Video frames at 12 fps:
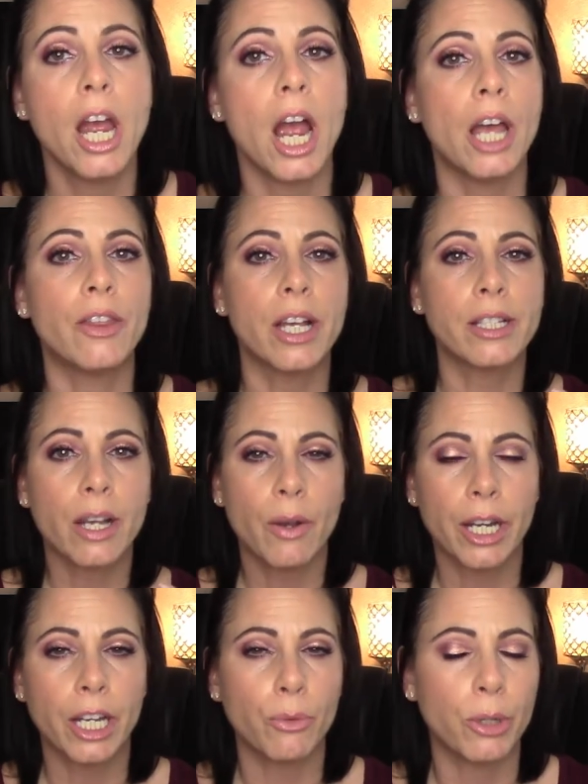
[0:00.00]
And that's how
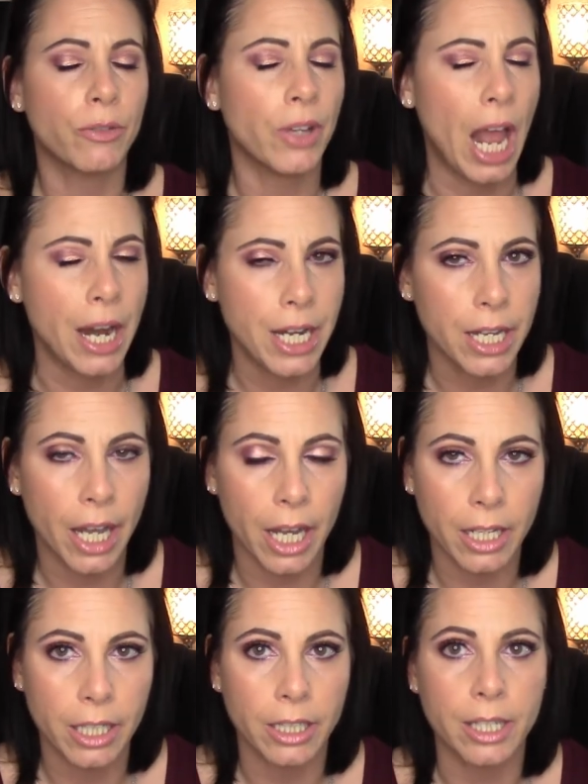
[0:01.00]
I get rid of any
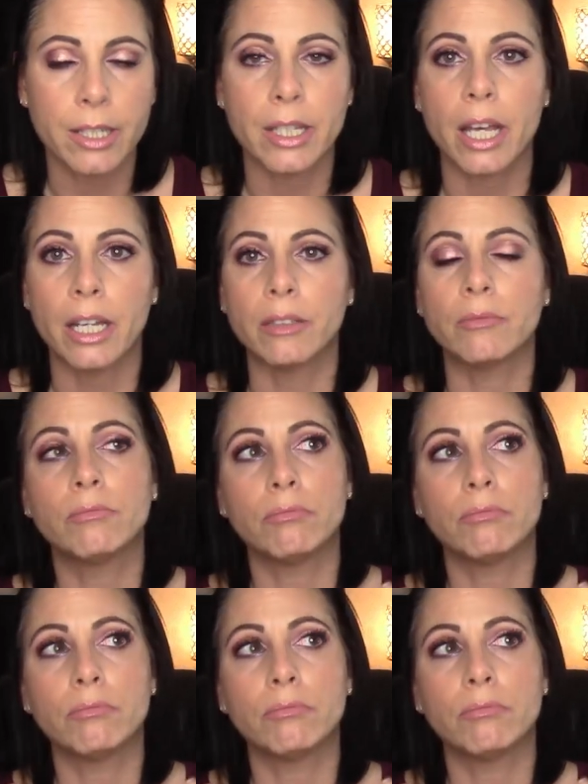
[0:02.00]
cakiness that